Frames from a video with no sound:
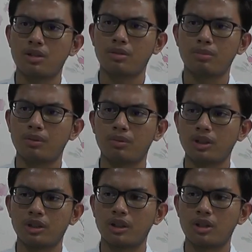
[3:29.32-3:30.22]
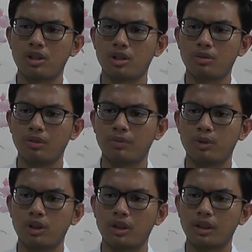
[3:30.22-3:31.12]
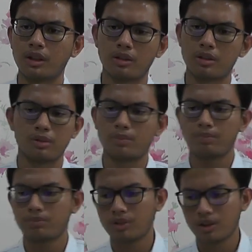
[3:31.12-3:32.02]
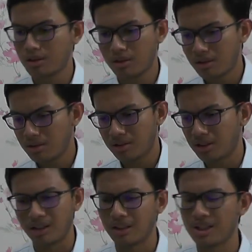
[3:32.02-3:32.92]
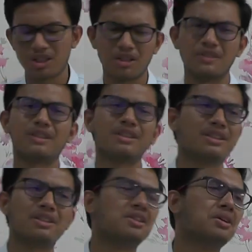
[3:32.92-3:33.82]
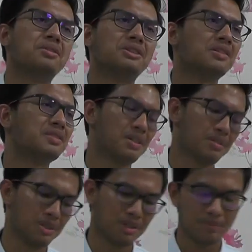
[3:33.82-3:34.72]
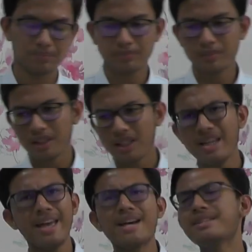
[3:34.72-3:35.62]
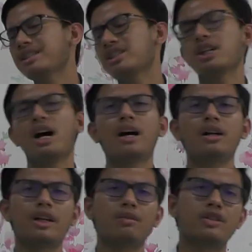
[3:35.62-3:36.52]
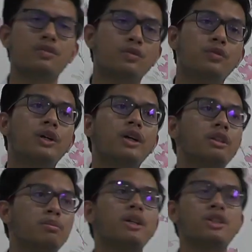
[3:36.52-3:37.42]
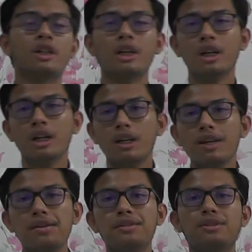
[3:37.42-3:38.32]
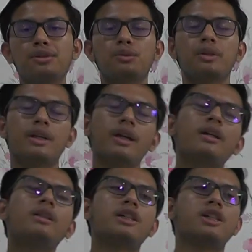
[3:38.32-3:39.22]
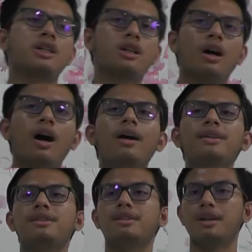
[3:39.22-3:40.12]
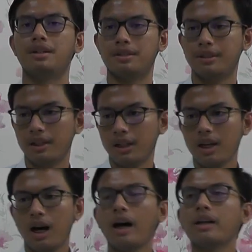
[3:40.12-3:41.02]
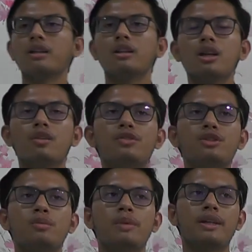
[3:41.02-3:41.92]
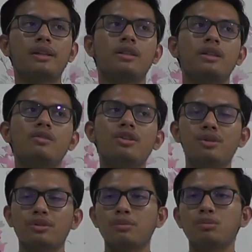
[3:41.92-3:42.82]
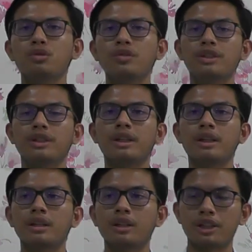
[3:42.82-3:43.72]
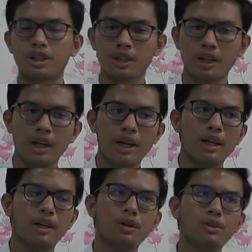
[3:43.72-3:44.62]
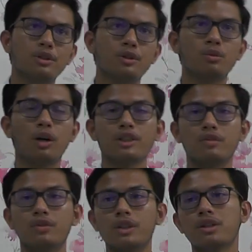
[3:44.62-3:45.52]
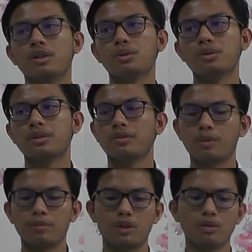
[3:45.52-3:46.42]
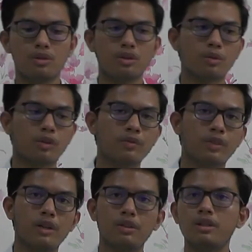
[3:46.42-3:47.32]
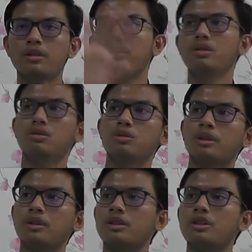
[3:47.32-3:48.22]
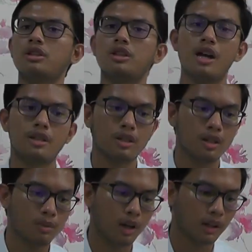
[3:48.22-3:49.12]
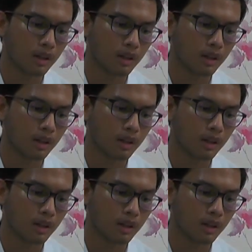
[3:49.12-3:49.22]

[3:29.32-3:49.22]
shouldn't be watching a show with drug dealers killing each other. No, no, no. As a child, I was very much into English content. I love so many TV shows and movies in English. And I also watch videos from YouTube, from various YouTubers, such as DanTDM. I